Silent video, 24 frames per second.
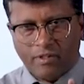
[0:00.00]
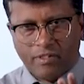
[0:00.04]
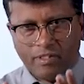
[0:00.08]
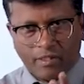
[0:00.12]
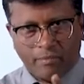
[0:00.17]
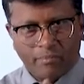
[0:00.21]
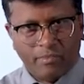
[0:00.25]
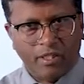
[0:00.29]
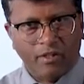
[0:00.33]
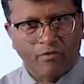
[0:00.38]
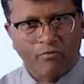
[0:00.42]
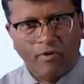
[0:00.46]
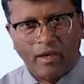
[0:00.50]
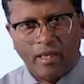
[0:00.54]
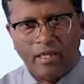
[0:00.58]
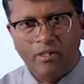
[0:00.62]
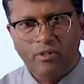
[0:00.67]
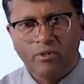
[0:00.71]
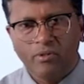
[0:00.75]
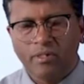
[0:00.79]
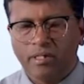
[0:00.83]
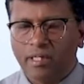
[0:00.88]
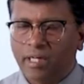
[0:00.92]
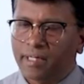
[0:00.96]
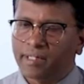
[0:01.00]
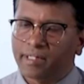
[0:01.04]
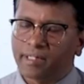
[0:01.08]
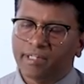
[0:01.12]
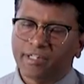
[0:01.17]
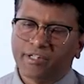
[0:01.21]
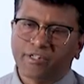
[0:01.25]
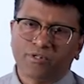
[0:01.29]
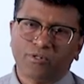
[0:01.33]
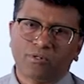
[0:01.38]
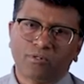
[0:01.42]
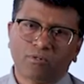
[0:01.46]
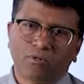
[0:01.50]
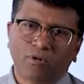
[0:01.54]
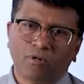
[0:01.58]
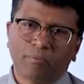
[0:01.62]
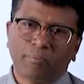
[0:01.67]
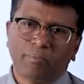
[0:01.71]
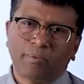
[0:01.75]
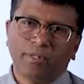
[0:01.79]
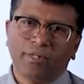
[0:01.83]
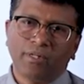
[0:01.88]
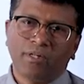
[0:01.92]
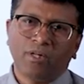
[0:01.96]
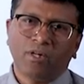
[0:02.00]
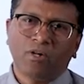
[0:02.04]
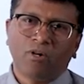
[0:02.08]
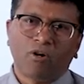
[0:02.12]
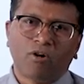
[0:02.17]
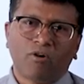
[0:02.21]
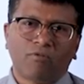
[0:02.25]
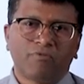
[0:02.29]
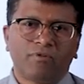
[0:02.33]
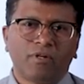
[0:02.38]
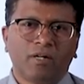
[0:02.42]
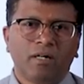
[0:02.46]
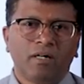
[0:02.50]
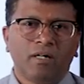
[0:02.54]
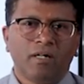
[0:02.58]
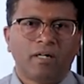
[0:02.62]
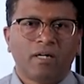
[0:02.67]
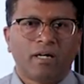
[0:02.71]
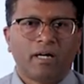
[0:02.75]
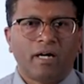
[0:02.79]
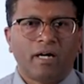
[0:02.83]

something value, and it should not be of the